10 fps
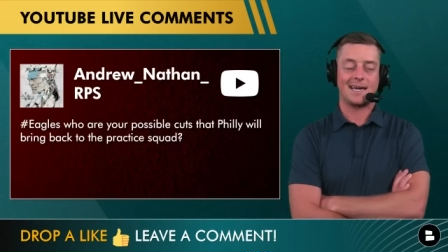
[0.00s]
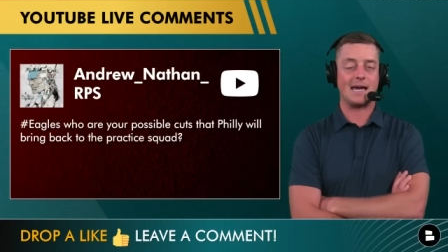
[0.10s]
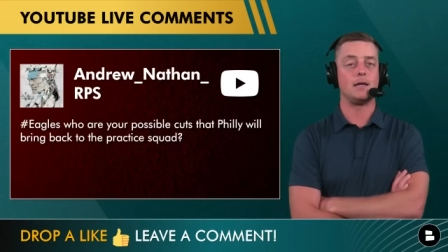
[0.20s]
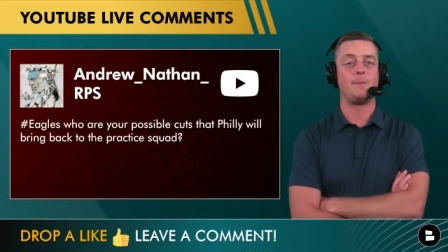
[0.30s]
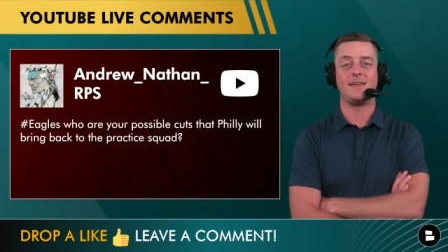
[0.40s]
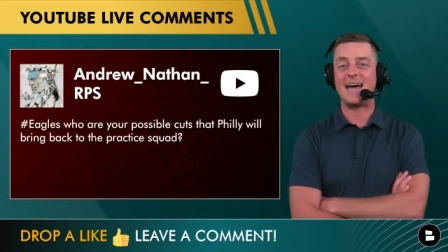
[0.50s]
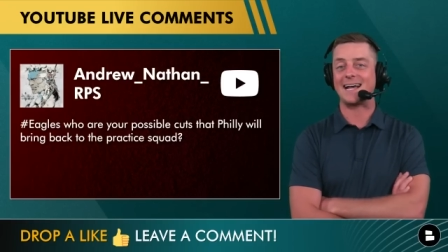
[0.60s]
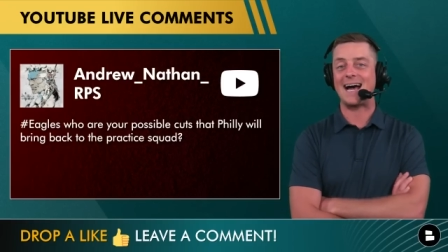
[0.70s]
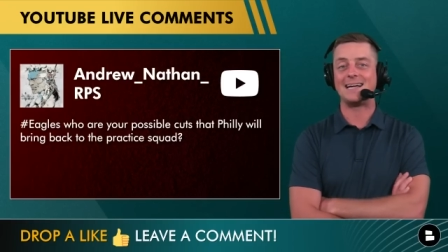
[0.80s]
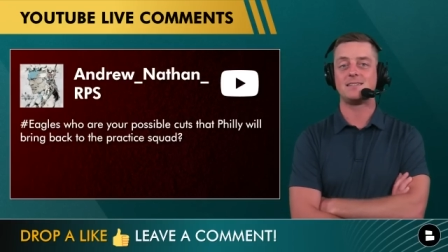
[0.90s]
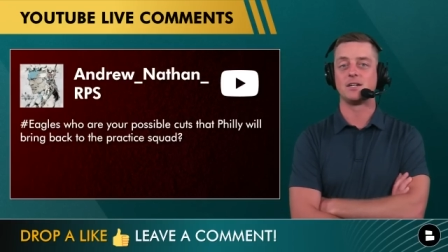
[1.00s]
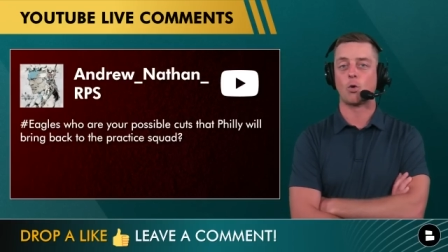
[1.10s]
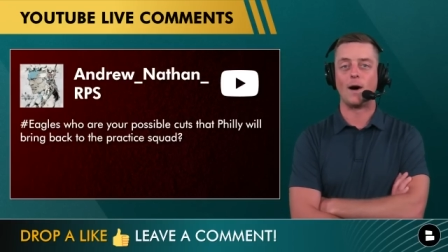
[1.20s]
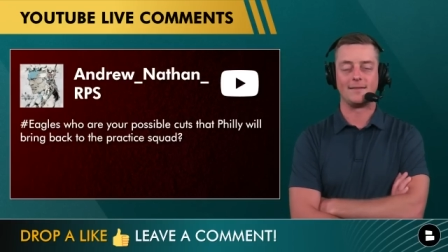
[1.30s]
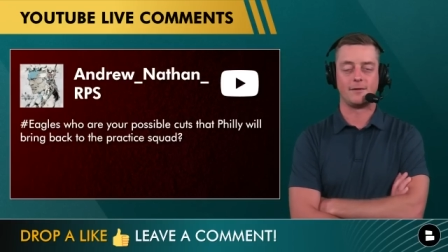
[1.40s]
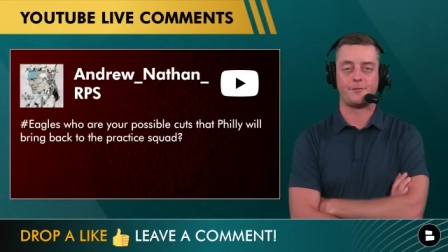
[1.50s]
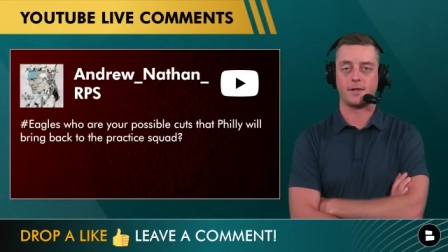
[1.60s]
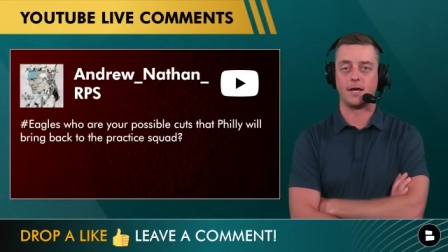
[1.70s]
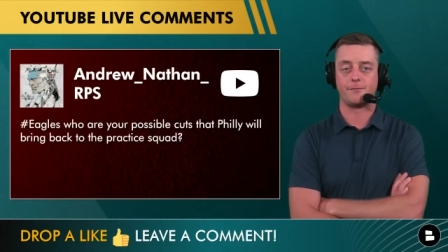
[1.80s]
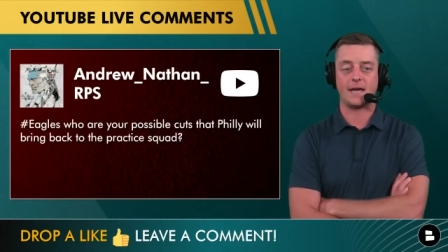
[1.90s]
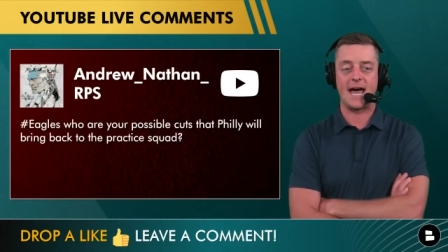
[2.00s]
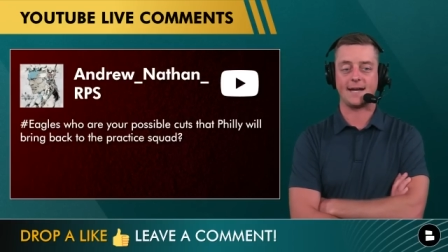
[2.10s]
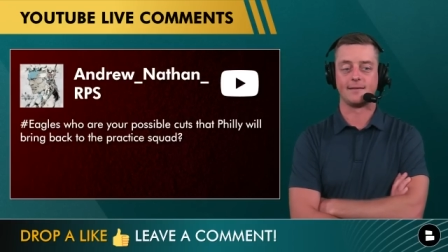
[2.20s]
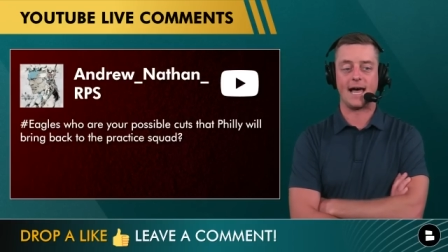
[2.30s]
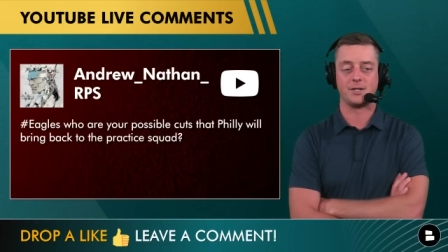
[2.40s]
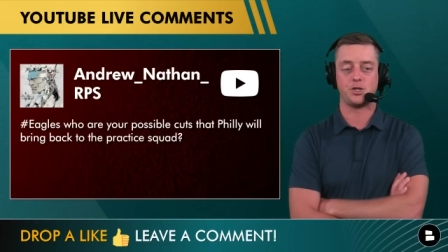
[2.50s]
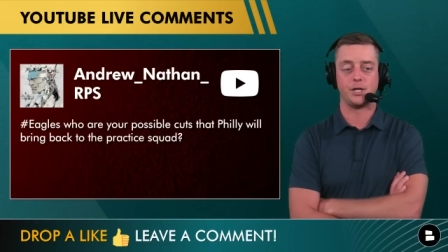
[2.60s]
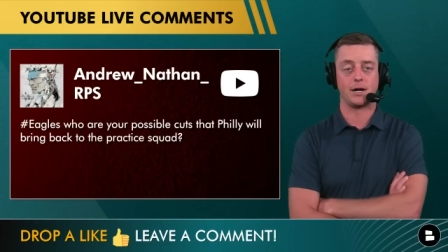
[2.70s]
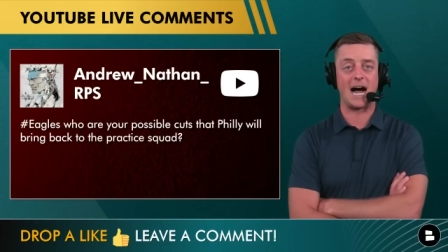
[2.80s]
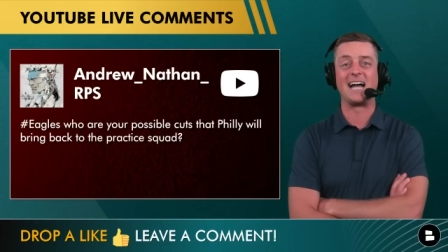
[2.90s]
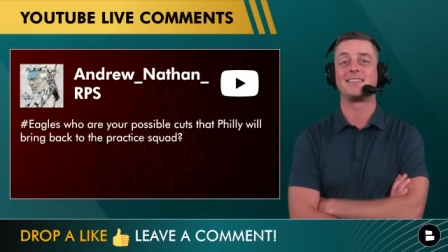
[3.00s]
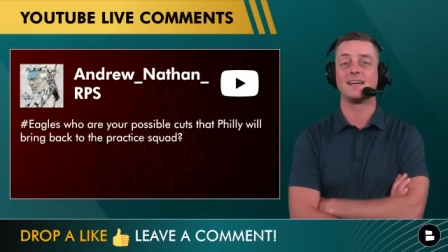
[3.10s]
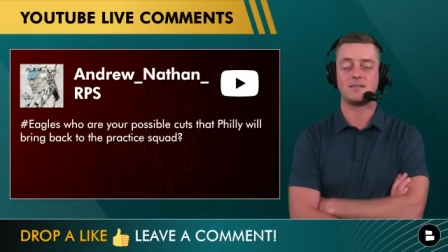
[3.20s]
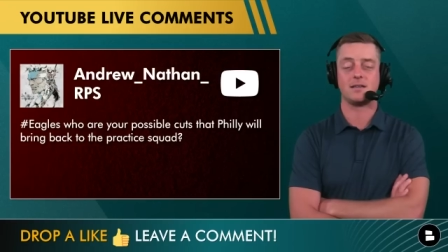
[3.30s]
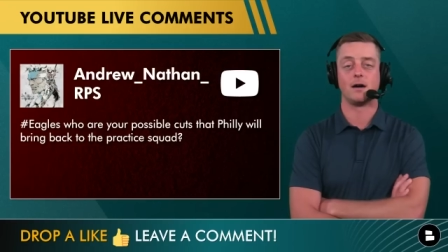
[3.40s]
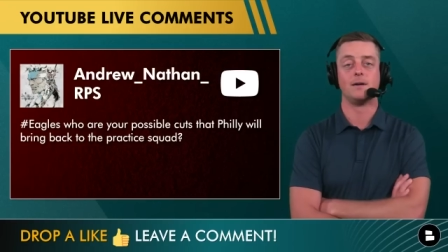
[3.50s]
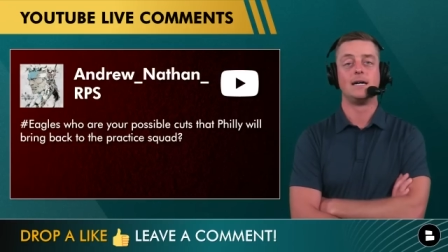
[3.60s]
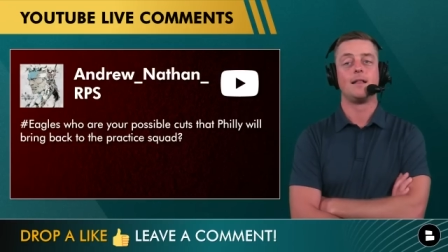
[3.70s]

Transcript: Can he be that Kyzir White that Philadelphia had last year? I think so.